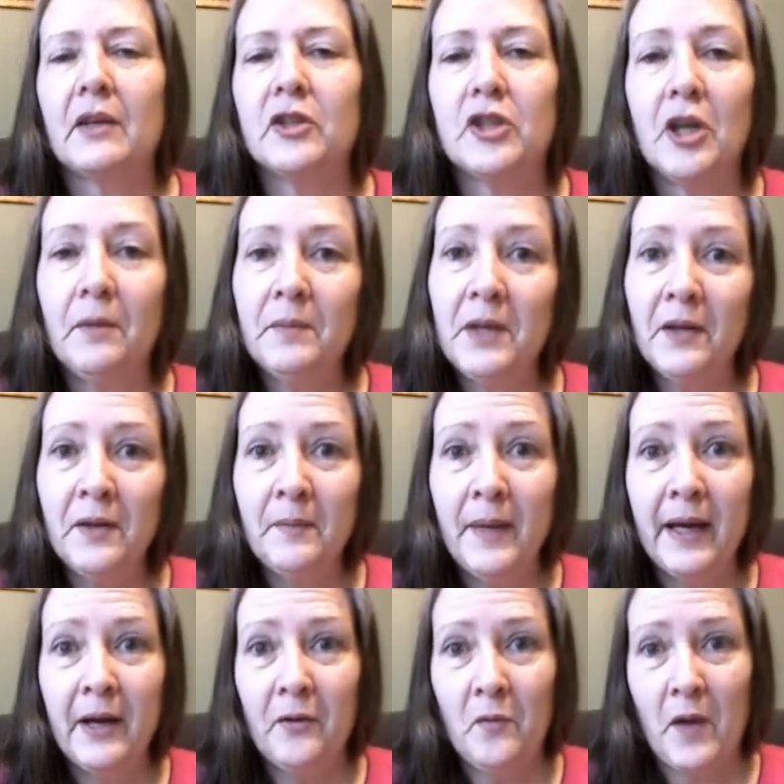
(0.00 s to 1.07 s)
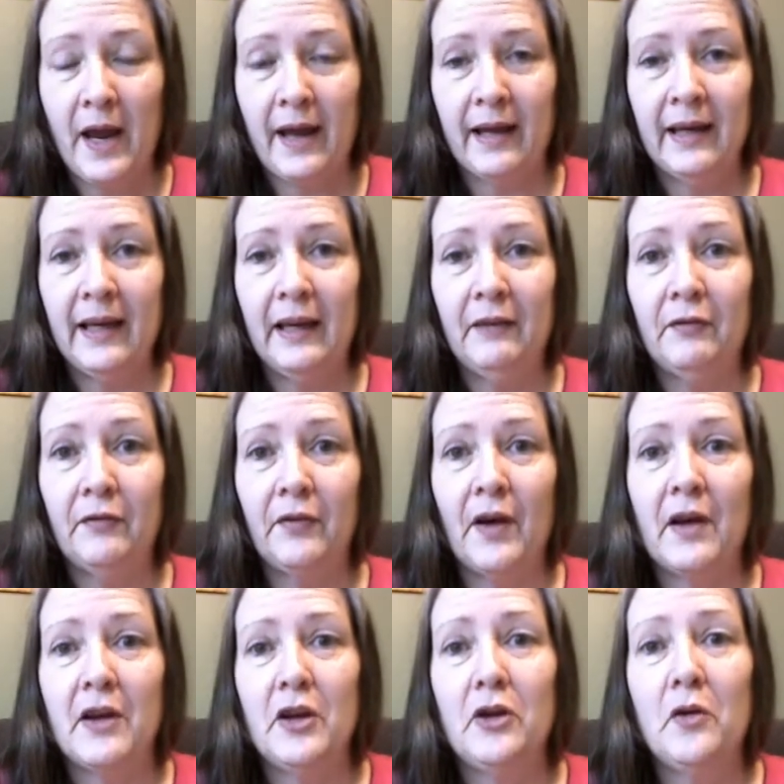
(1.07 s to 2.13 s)
jumped on the bandwagon. If
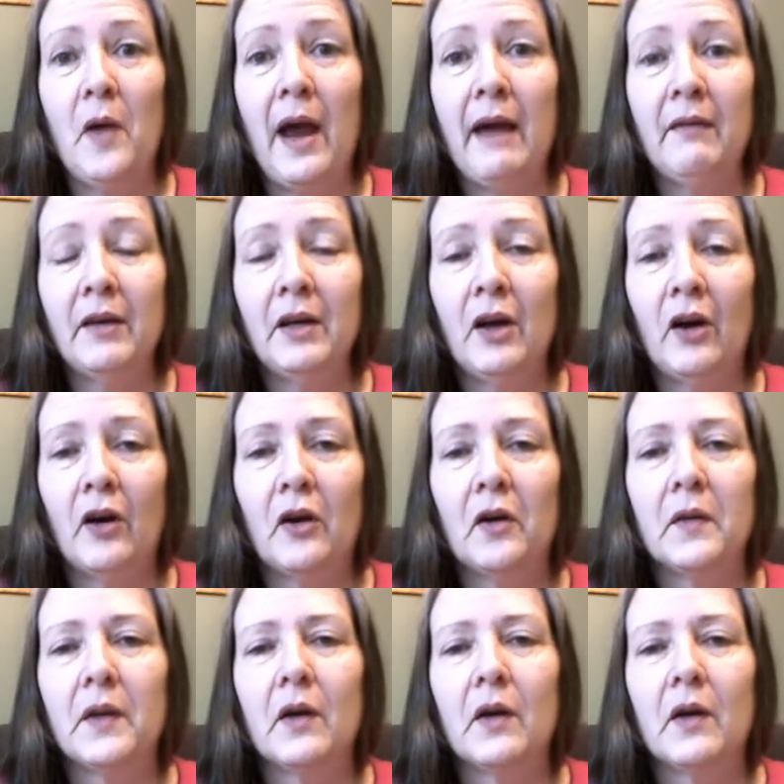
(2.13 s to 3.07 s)
you haven't heard,